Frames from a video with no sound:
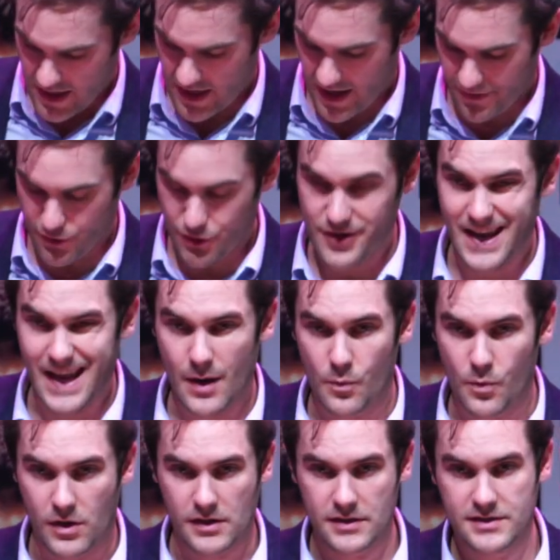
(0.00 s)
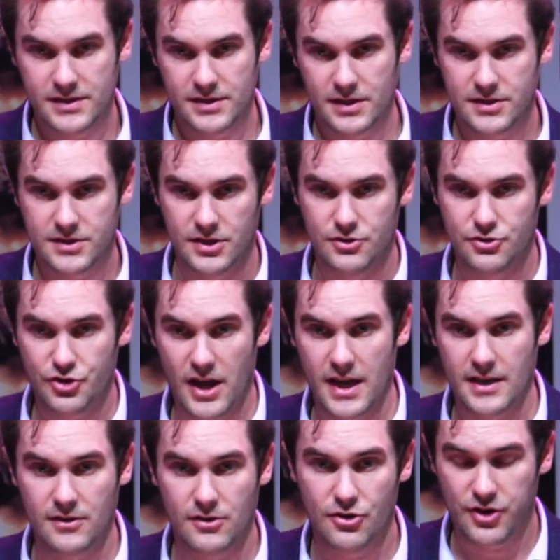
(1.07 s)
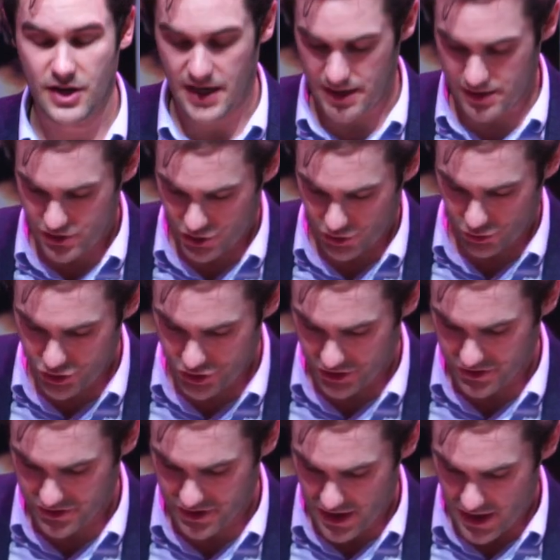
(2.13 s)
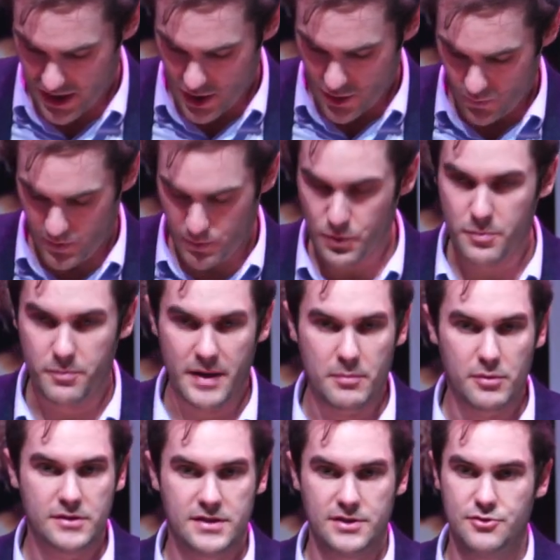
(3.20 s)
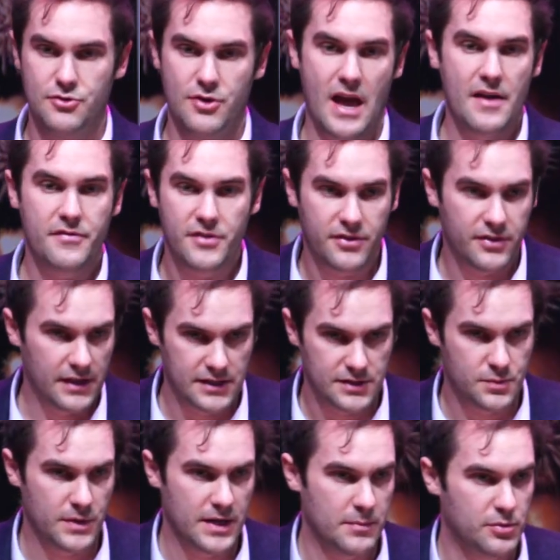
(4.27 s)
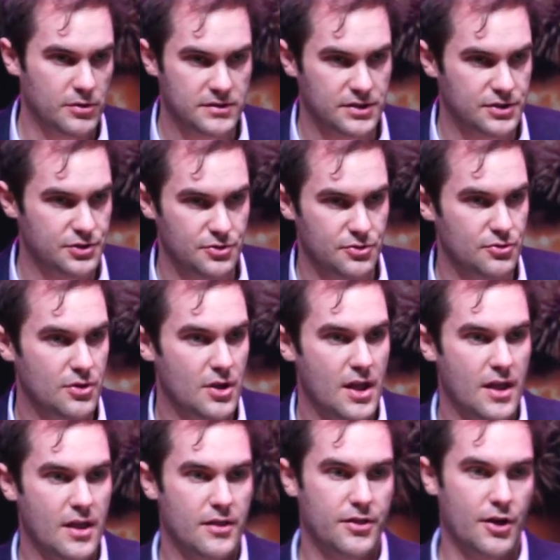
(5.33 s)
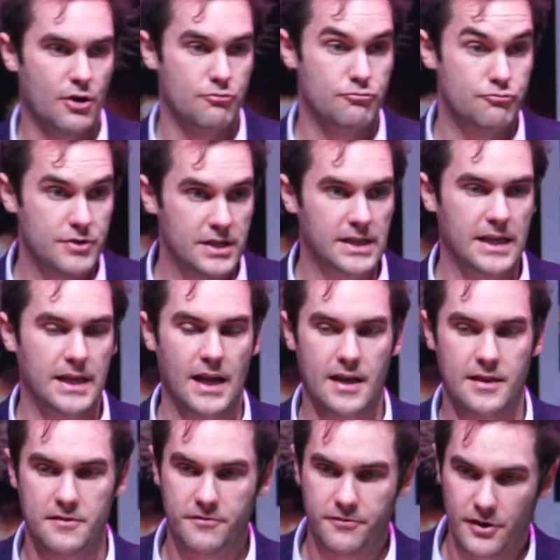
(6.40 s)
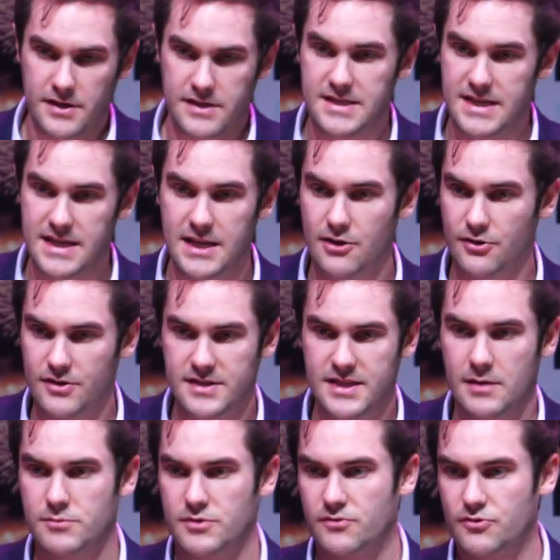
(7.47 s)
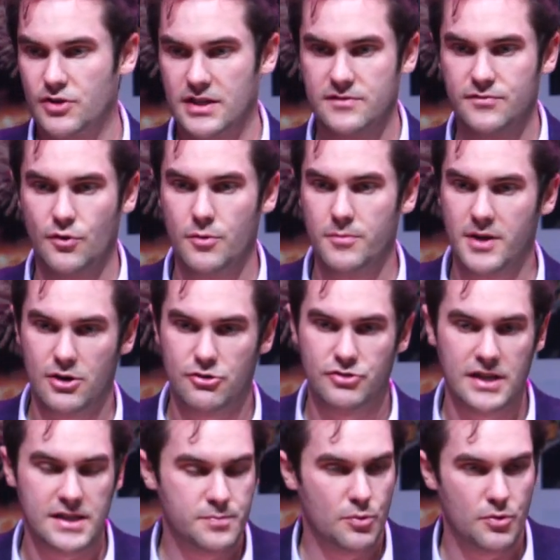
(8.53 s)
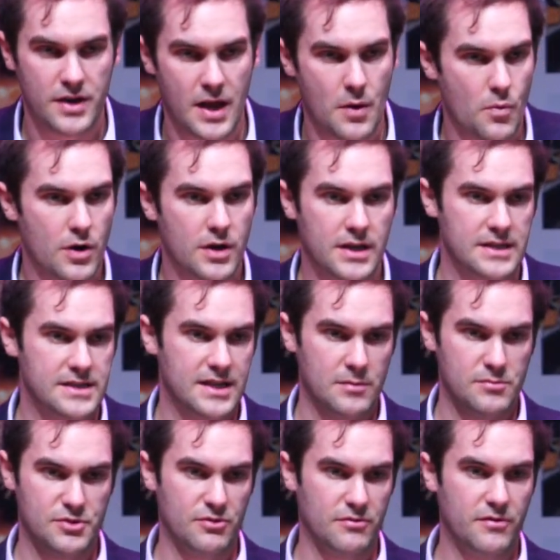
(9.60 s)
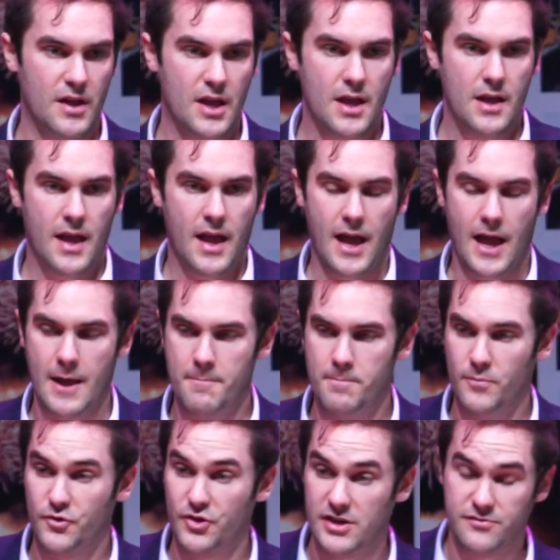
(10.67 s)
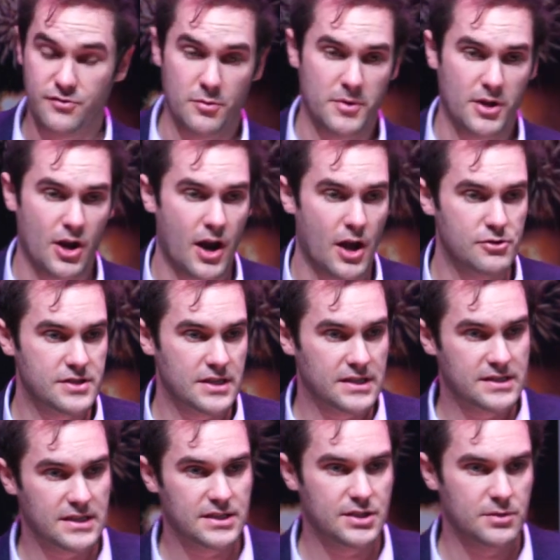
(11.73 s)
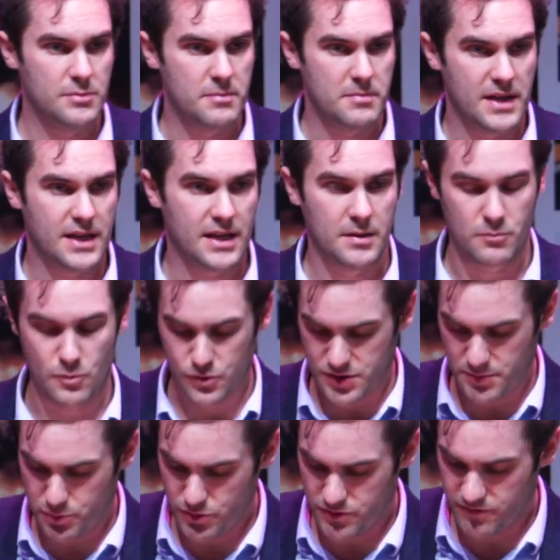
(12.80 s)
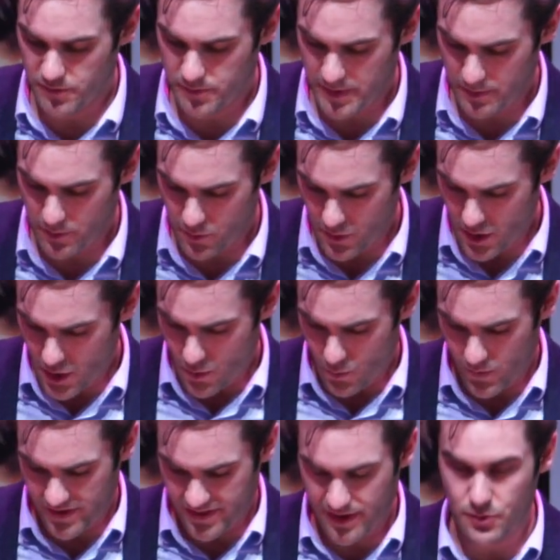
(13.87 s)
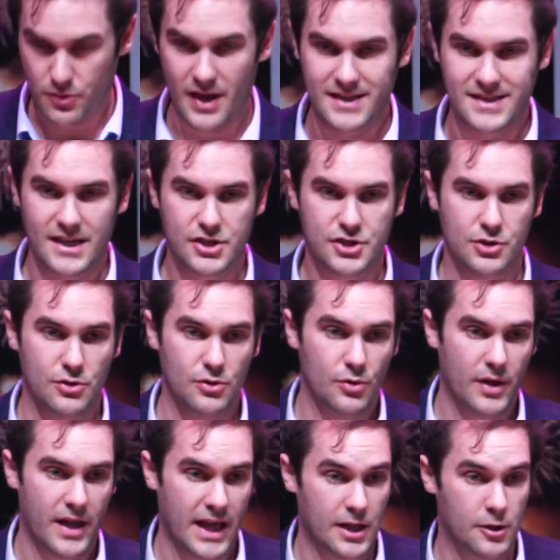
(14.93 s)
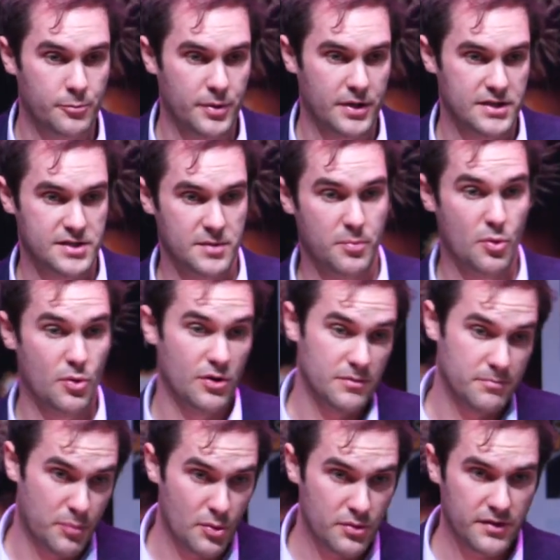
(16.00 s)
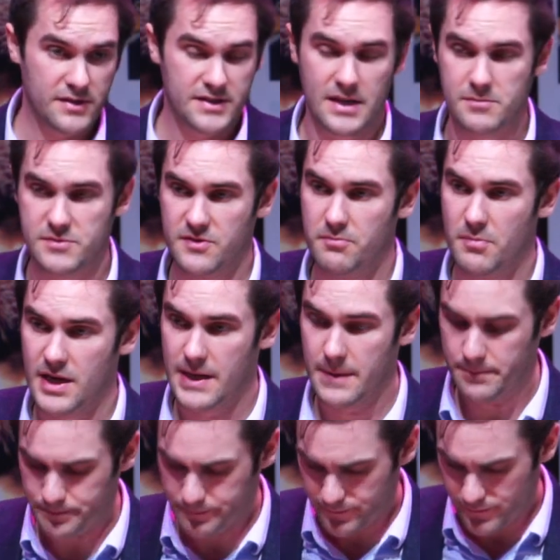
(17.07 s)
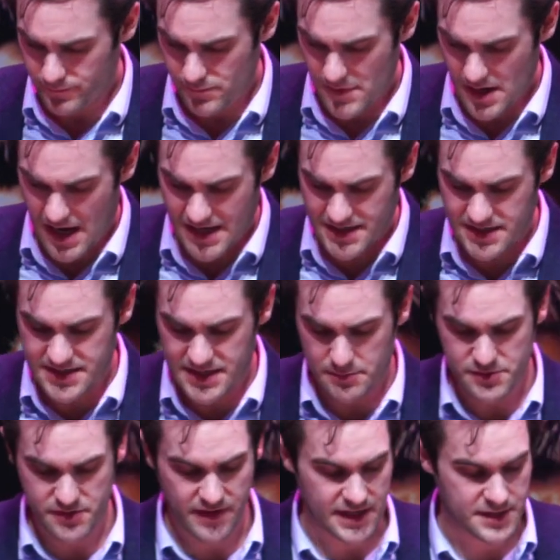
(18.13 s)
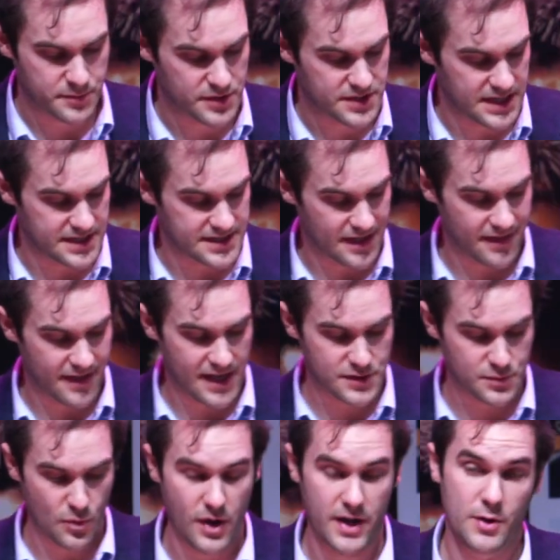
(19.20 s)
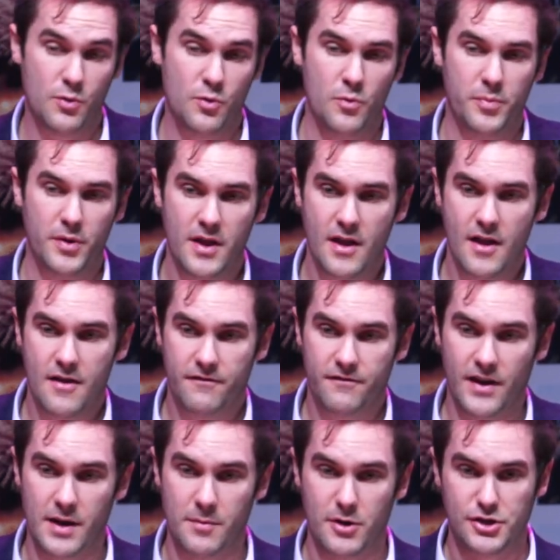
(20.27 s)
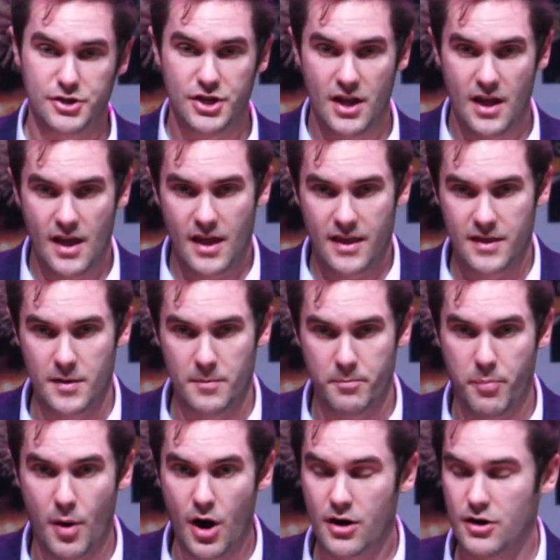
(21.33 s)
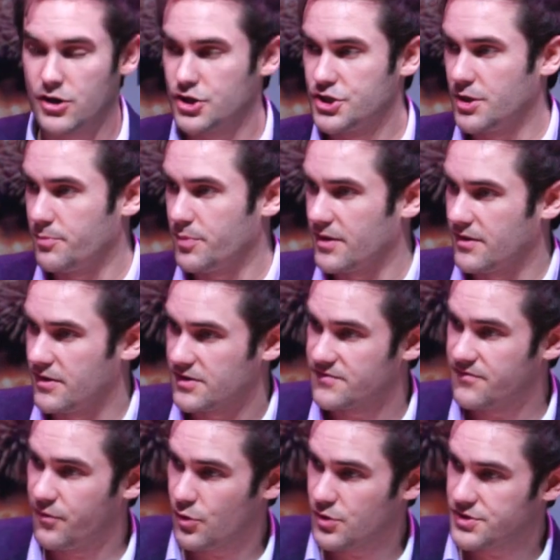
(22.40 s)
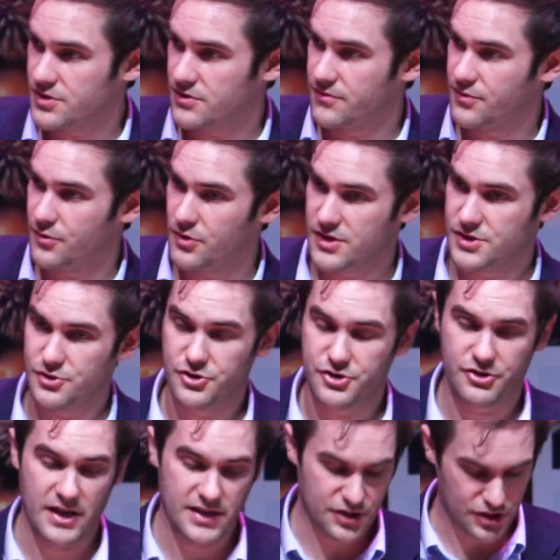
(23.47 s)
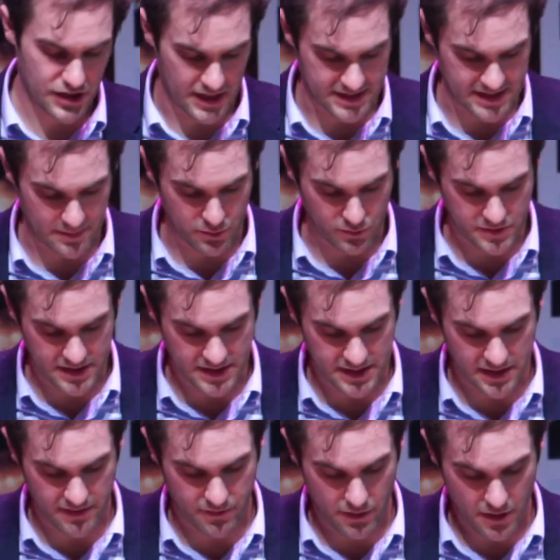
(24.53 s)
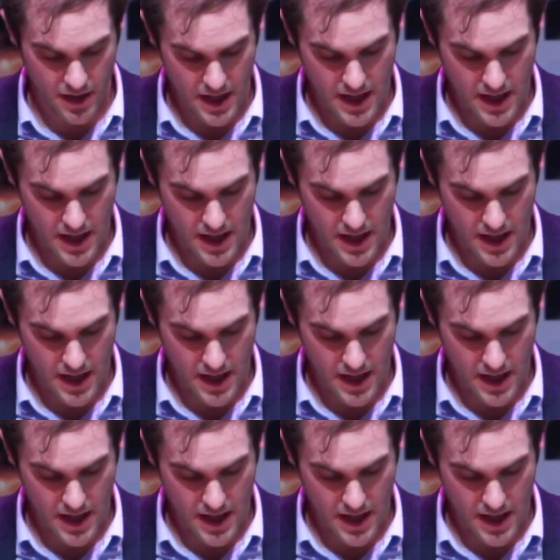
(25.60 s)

and their networks to try and create solutions. We wouldn't be able to do half the things we're able to do that are really at the frontier in terms of transforming our transport network, in terms of transforming our housing system and making it more supportive of people, without additional help and support, both in terms of money and in terms of expertise. And that's what I hope very much that partnership that's fostered through this new strategy is able to deliver